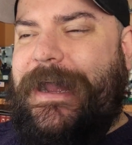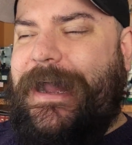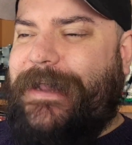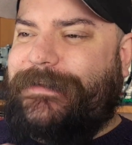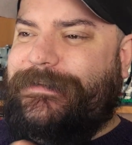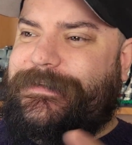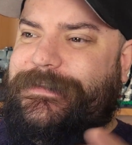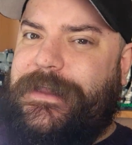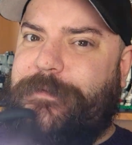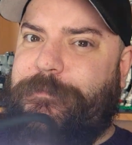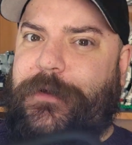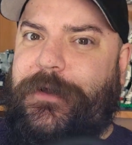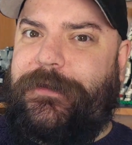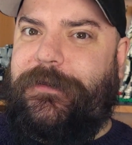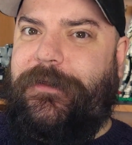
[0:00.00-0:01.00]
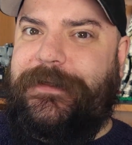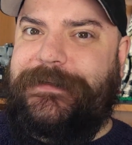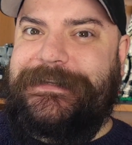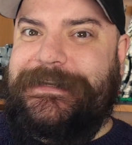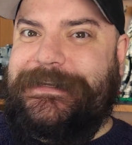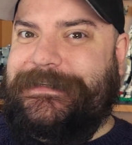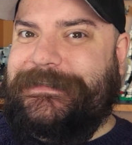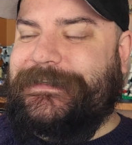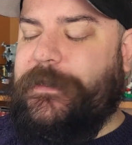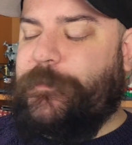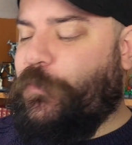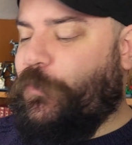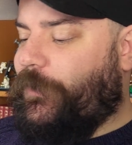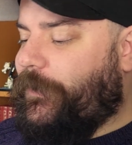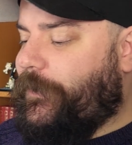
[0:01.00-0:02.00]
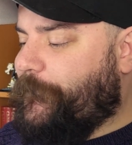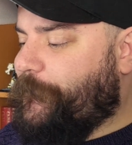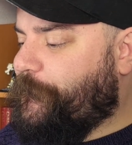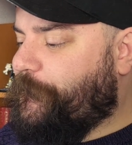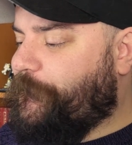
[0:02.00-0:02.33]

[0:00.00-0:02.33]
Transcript: and then my lighting separately.